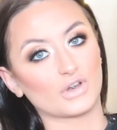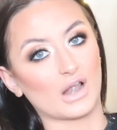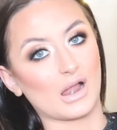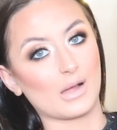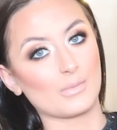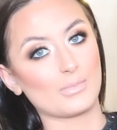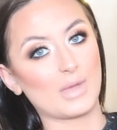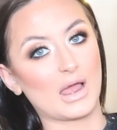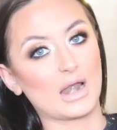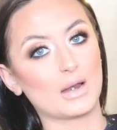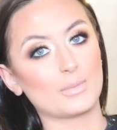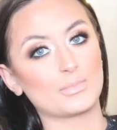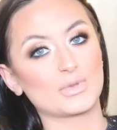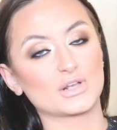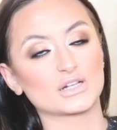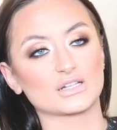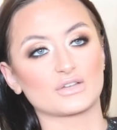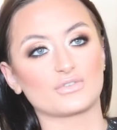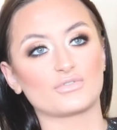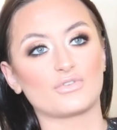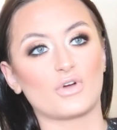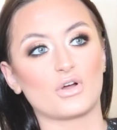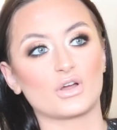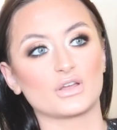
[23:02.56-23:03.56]
Glam palette, because I
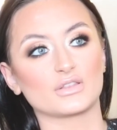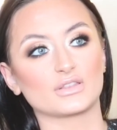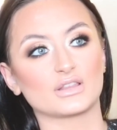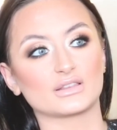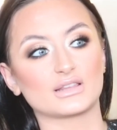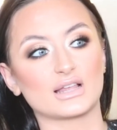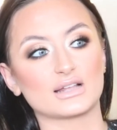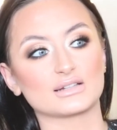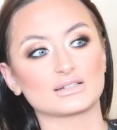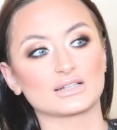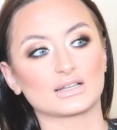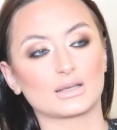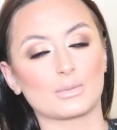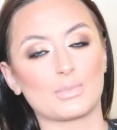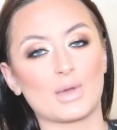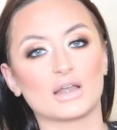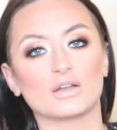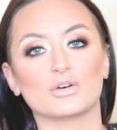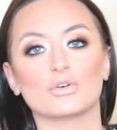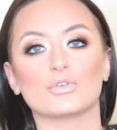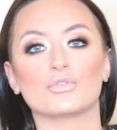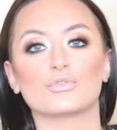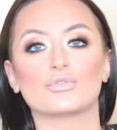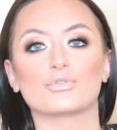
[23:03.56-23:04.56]
find that that's like a palette
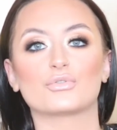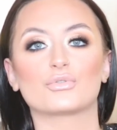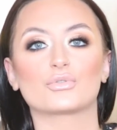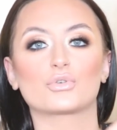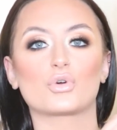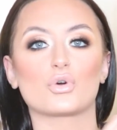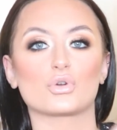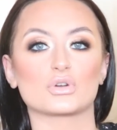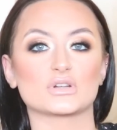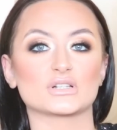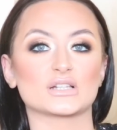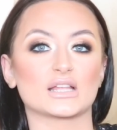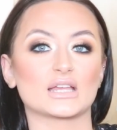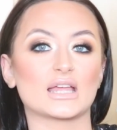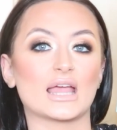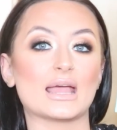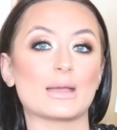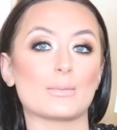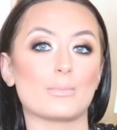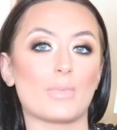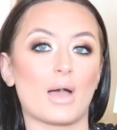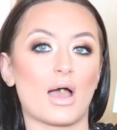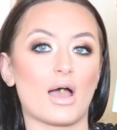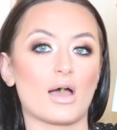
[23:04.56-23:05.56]
of colours that you
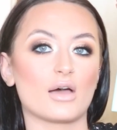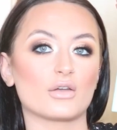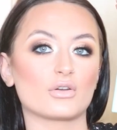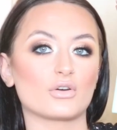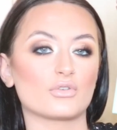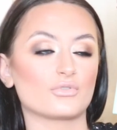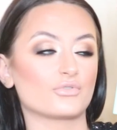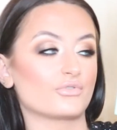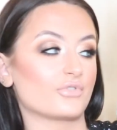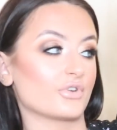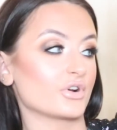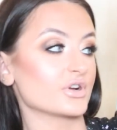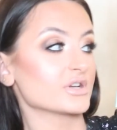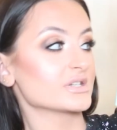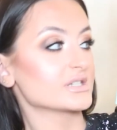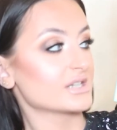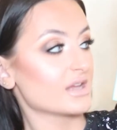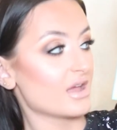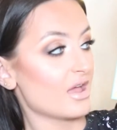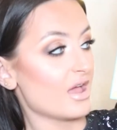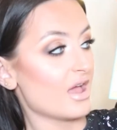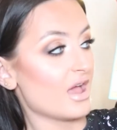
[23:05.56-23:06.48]
hit pan on first,